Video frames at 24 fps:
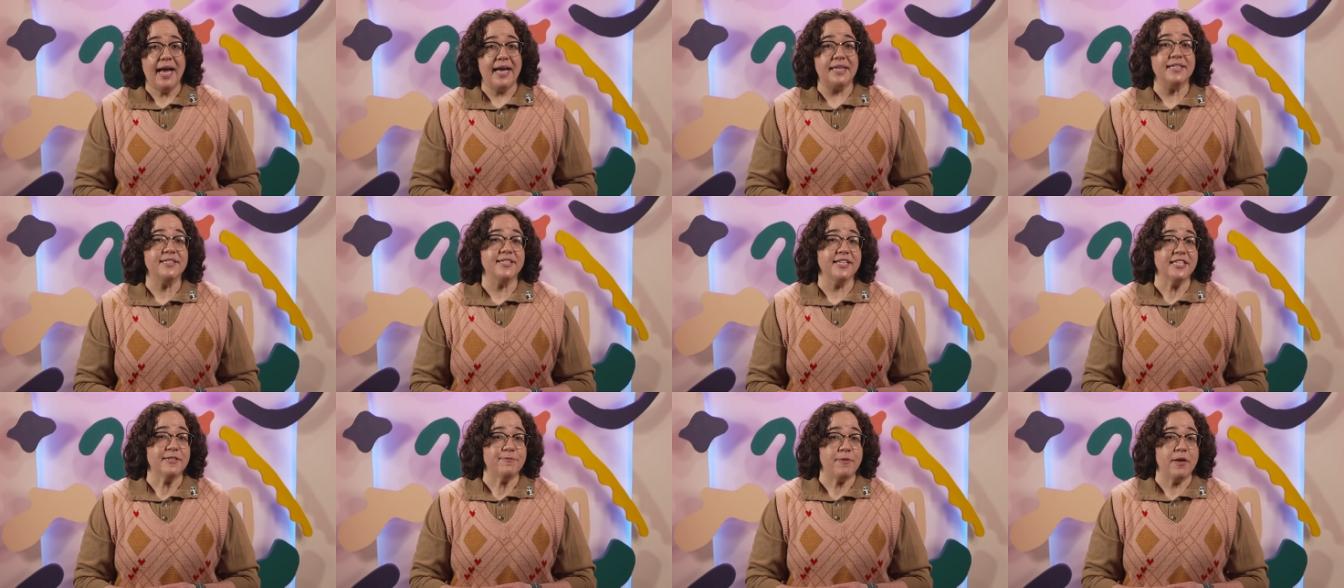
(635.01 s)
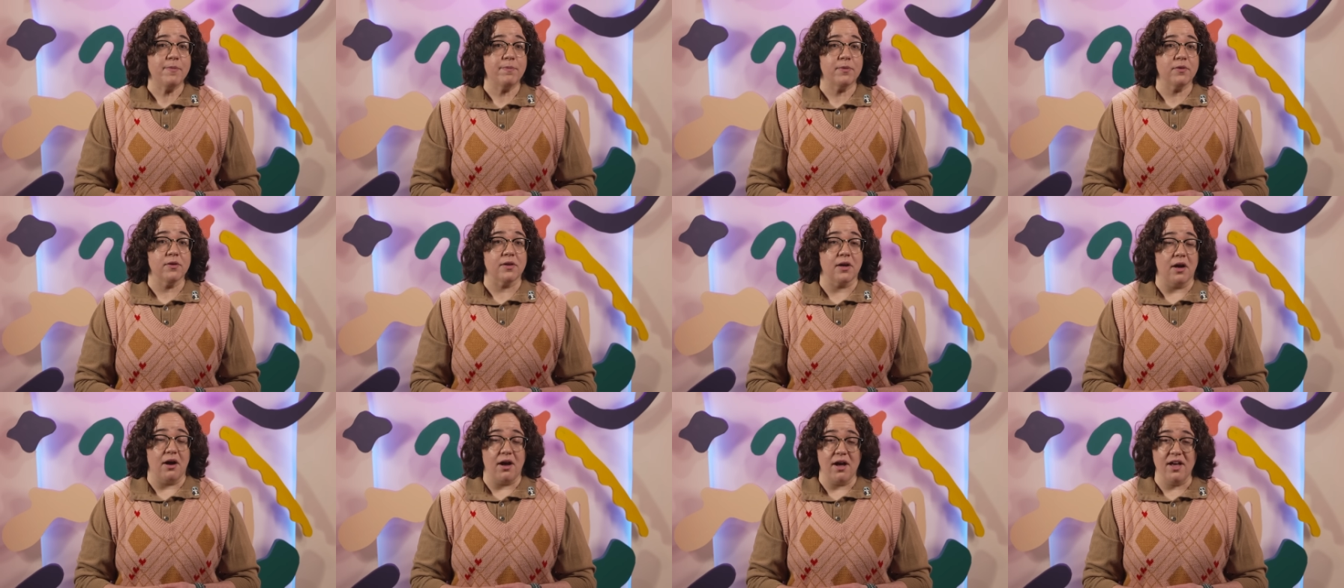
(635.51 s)
and since
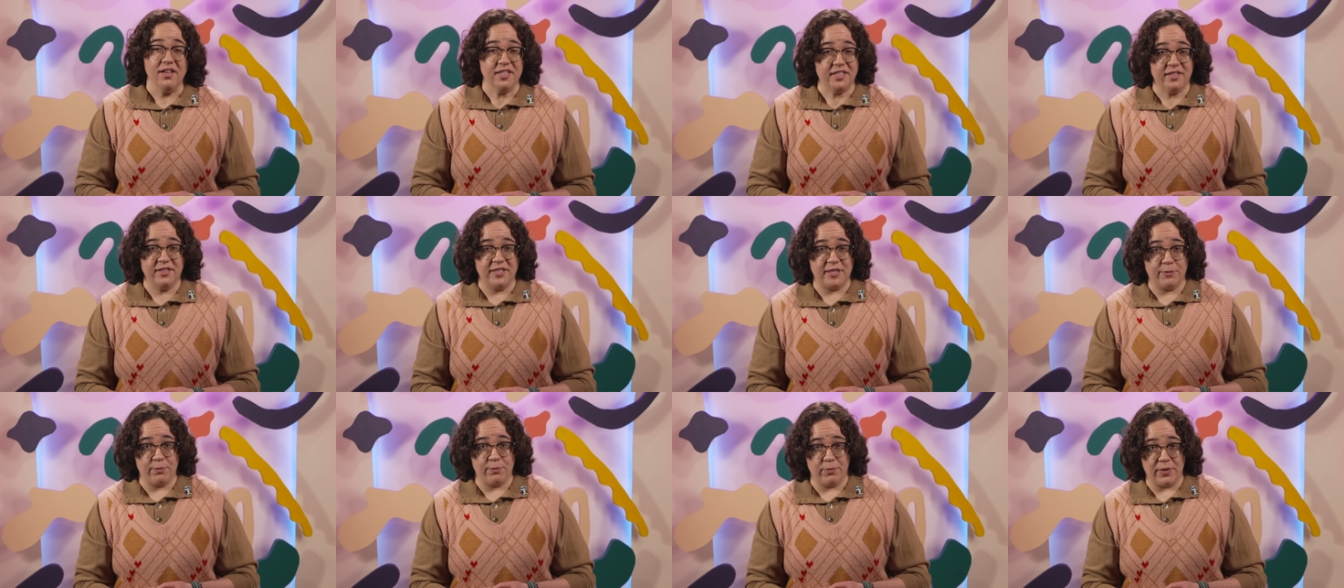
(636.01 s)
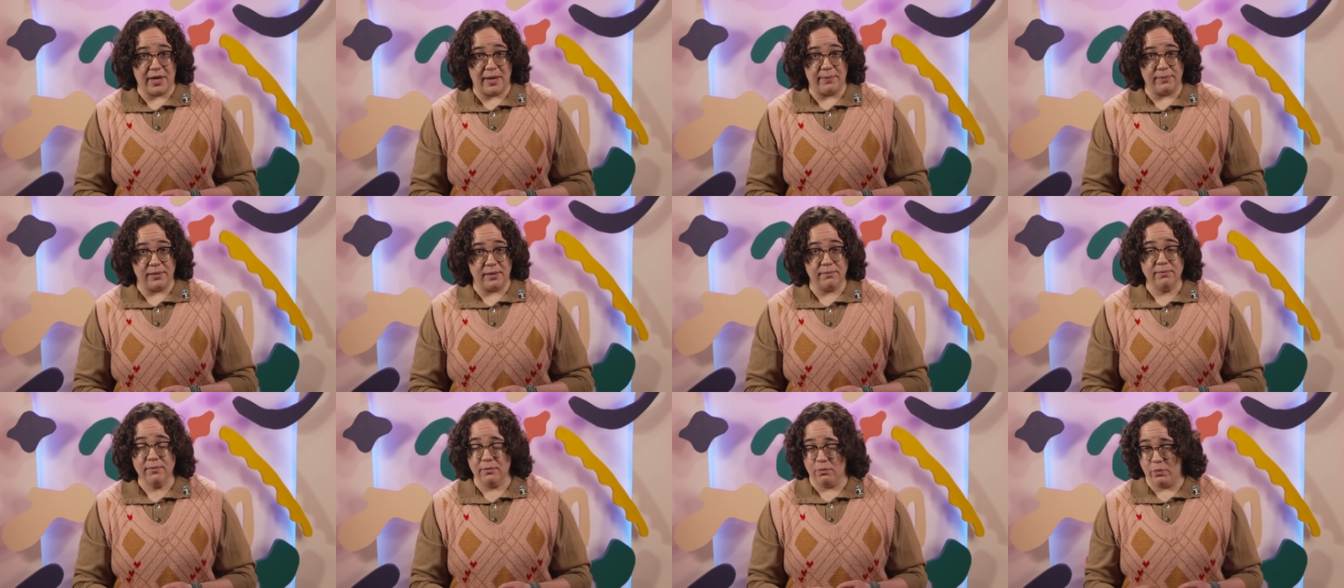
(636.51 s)
people caused this
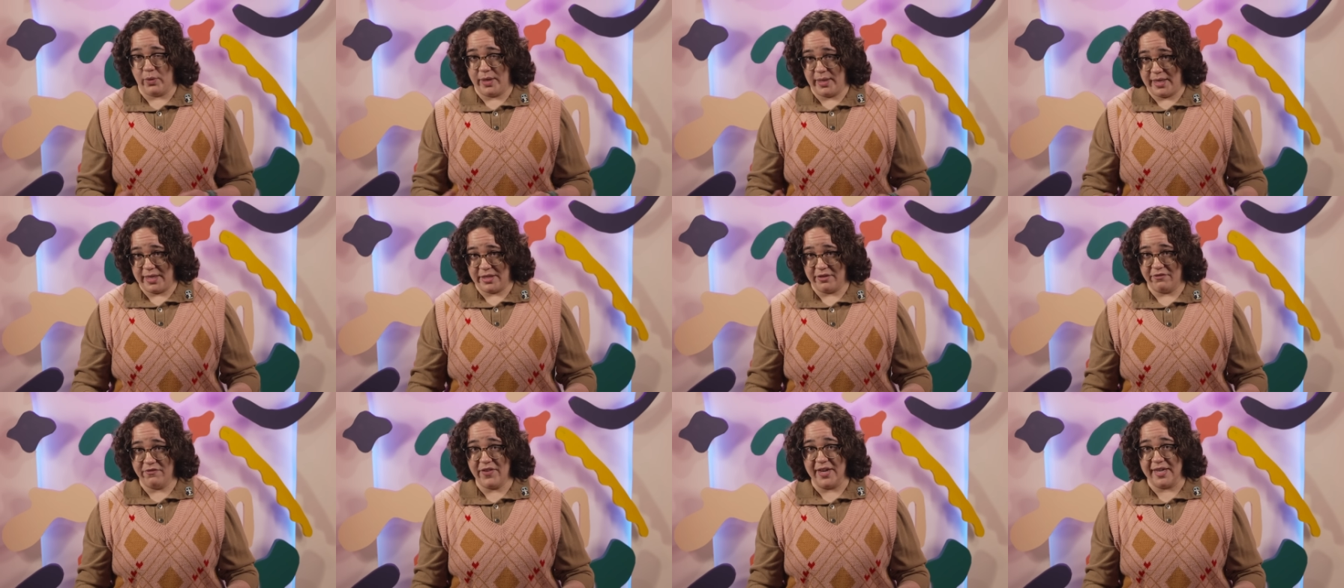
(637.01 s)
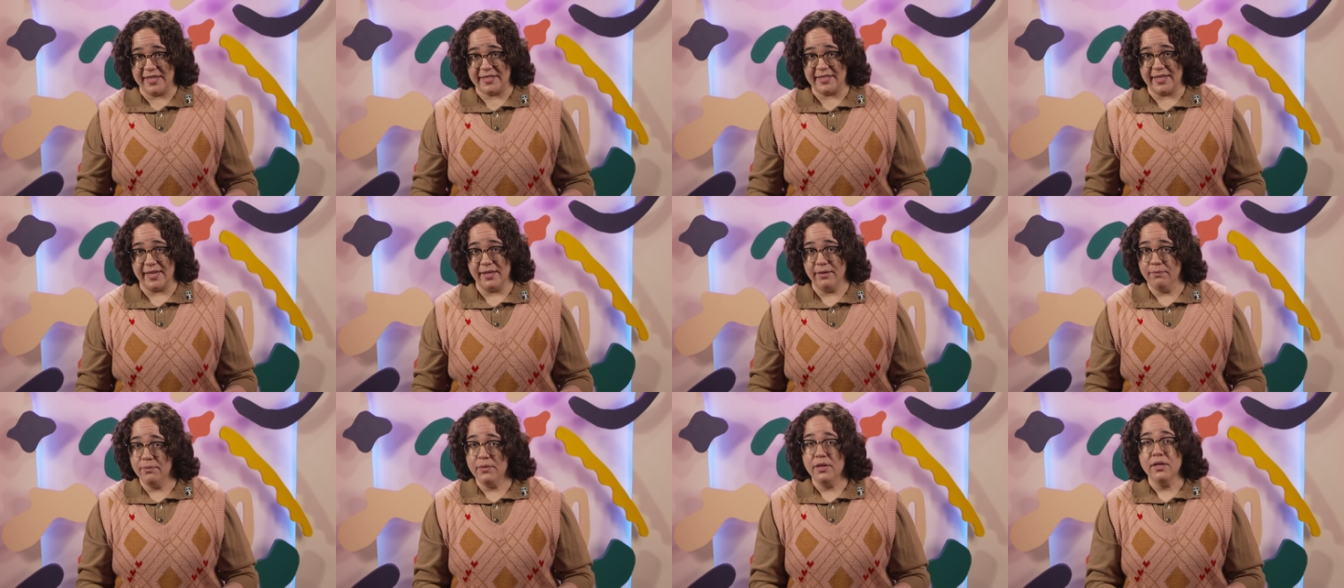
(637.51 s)
problem, we need to fix
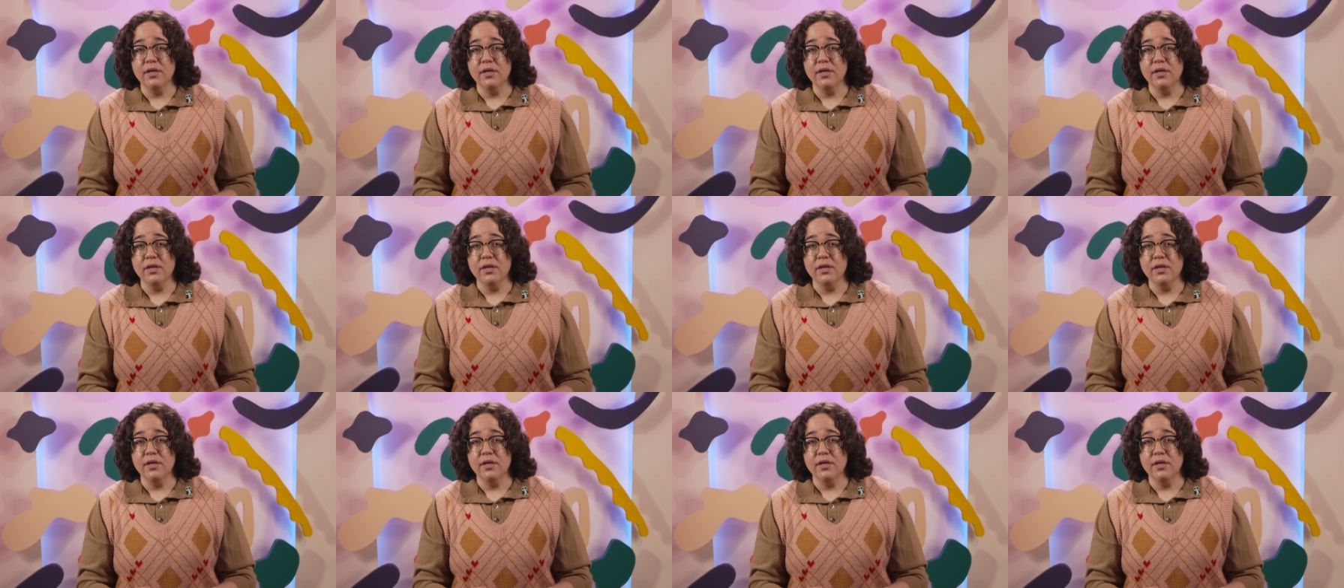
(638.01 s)
it.